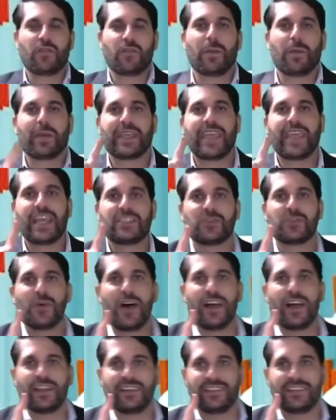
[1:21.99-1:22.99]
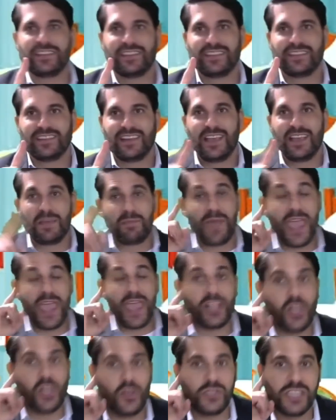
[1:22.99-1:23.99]
But guess what? Pay
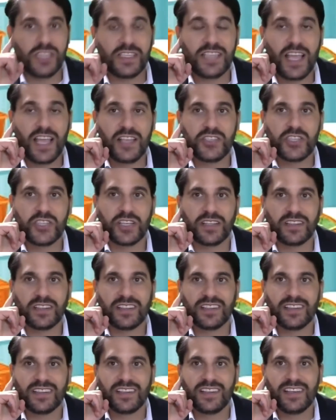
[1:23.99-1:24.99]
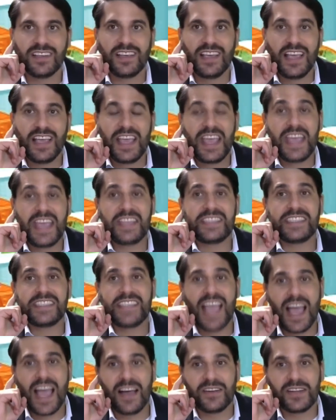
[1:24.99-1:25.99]
close attention. It
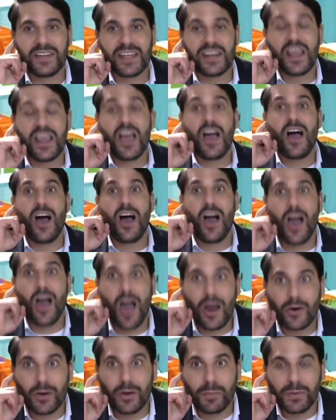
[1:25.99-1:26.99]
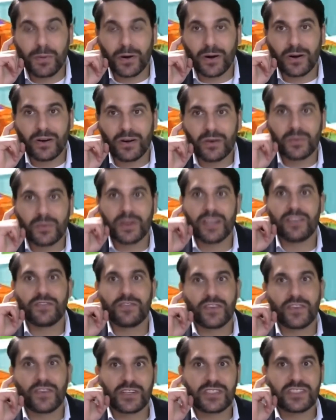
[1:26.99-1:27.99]
sounded horrible when he
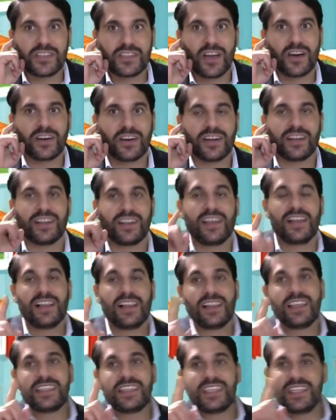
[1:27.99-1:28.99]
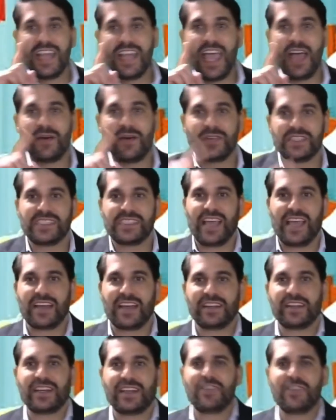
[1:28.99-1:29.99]
first started. Listen how it
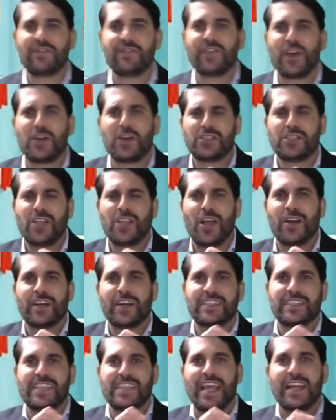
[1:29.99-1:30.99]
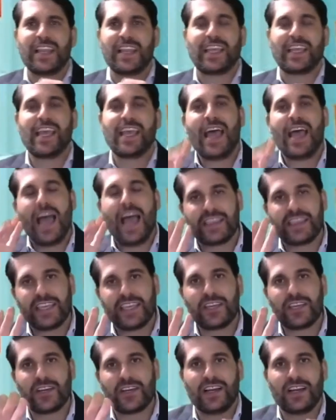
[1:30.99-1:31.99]
sounded. He first started, it sounded like, I think
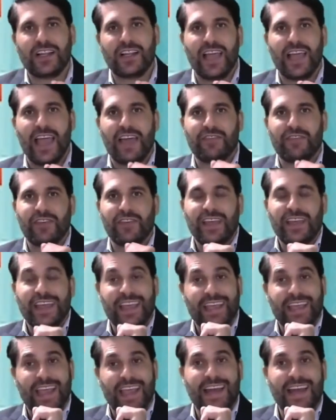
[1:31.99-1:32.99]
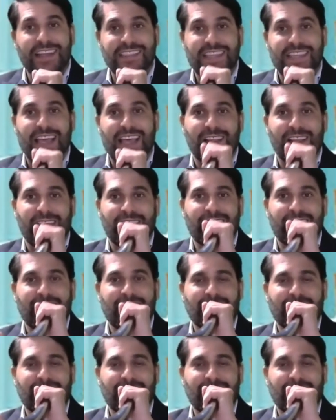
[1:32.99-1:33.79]
you're going to laugh. It kind of sounded like this.